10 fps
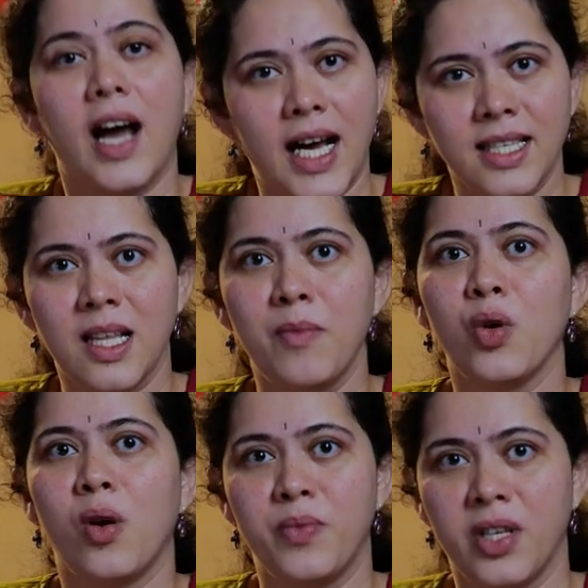Ask them
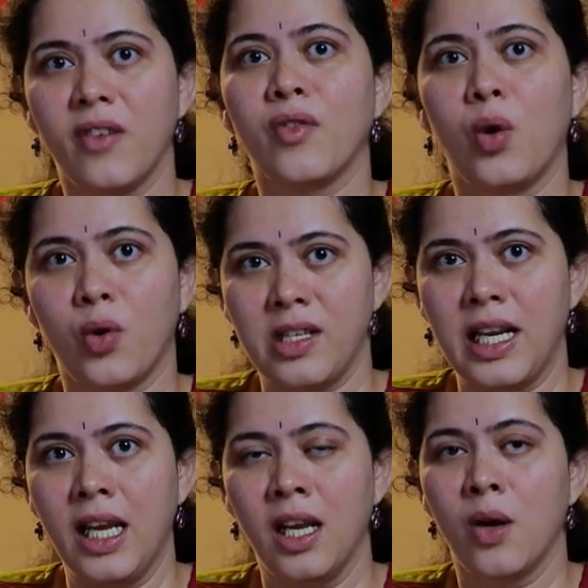to observe
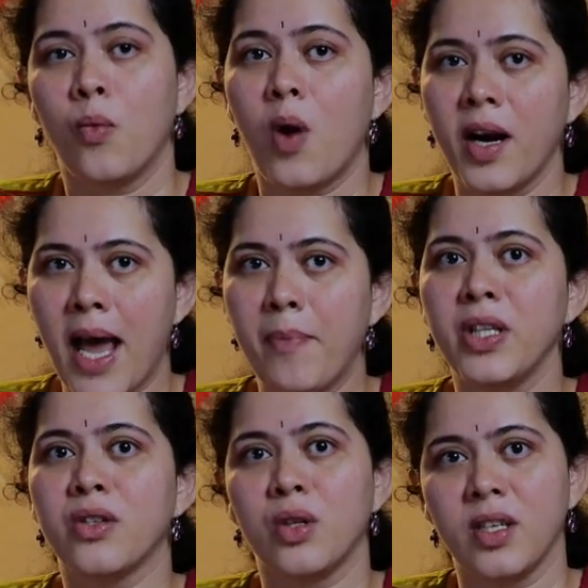closely what
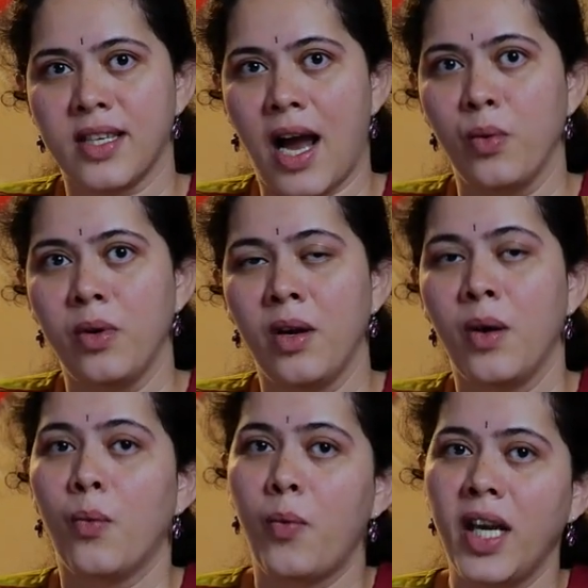happens to the sound
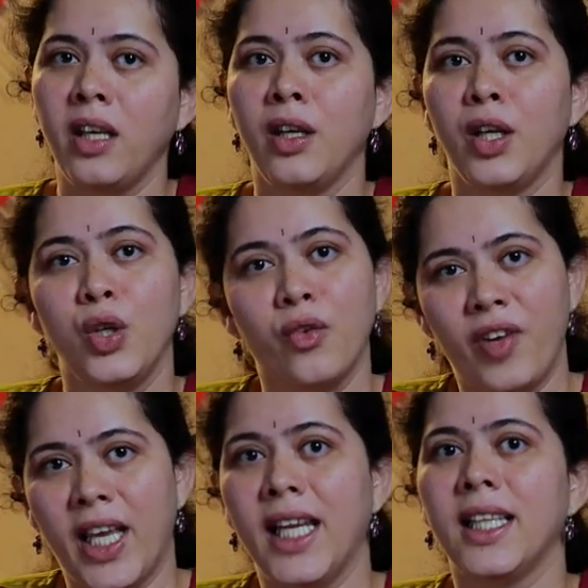when you
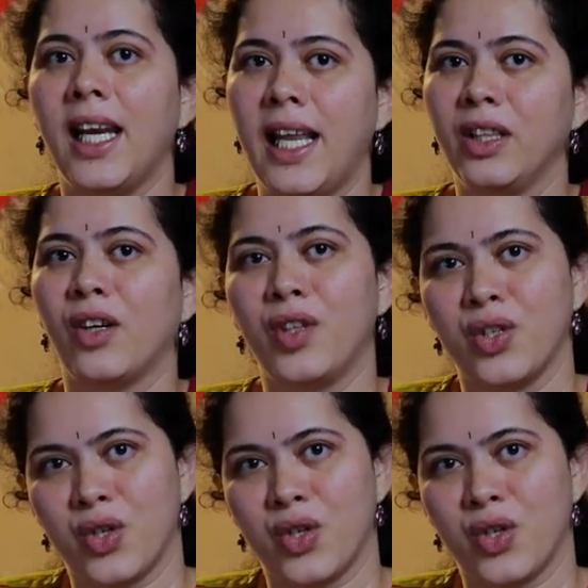vary the length of the